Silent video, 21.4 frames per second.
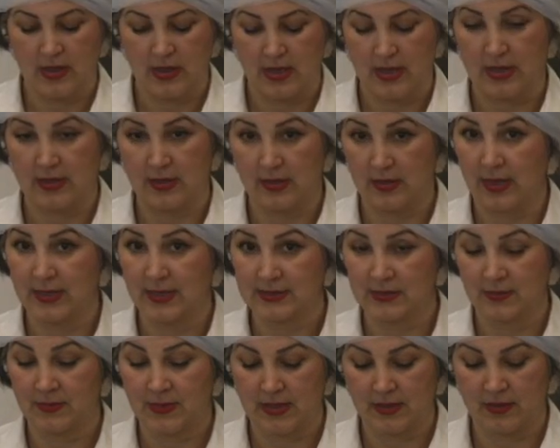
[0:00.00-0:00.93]
And
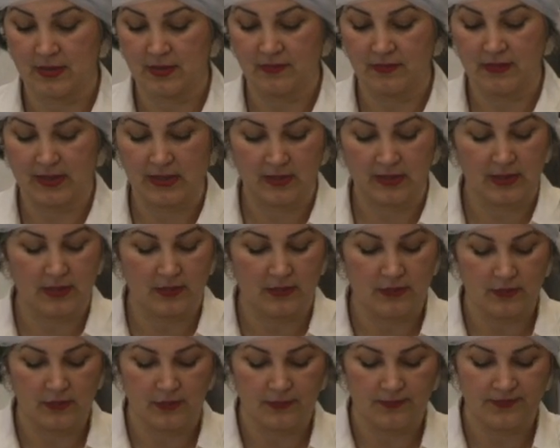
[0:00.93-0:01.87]
as a matter of fact, they
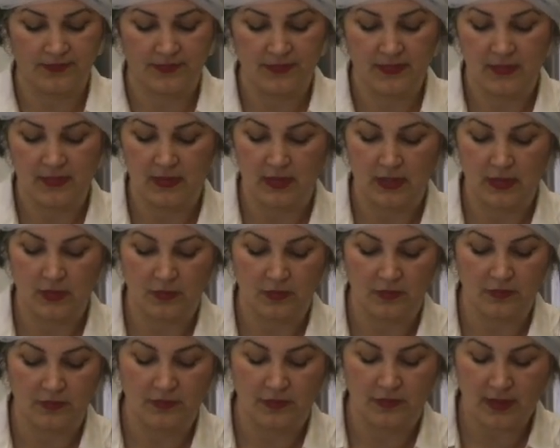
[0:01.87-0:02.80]
do. They look
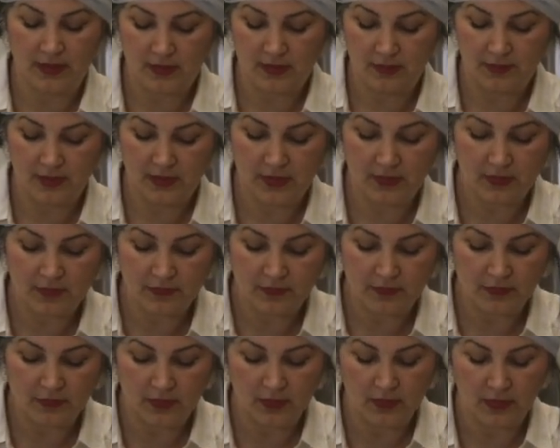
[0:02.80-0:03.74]
very
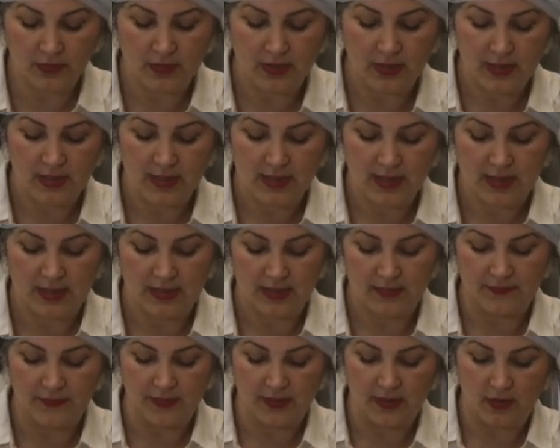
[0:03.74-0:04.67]
beautiful,
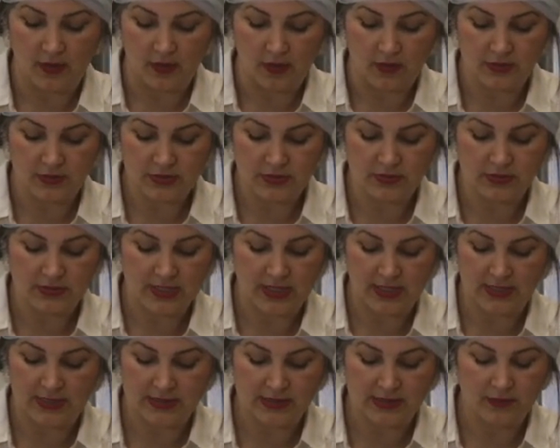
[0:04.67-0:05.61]
and they also
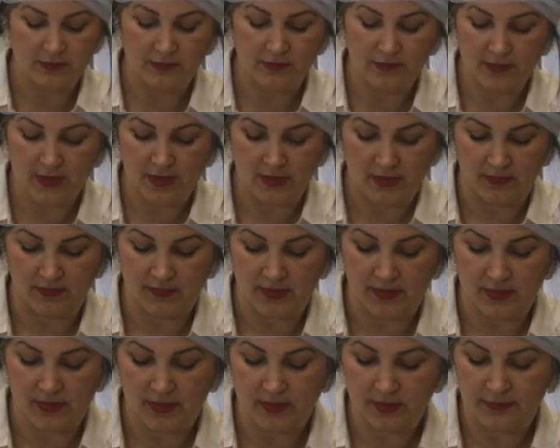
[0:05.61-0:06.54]
taste very,
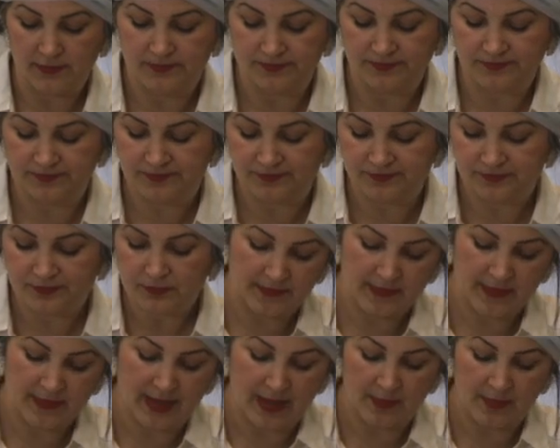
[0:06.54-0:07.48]
very good.
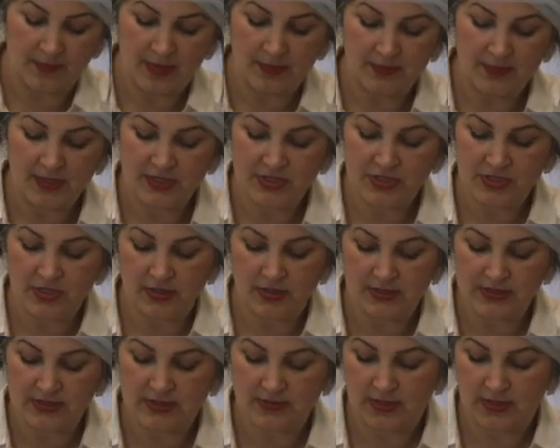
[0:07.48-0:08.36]
Now my mixture is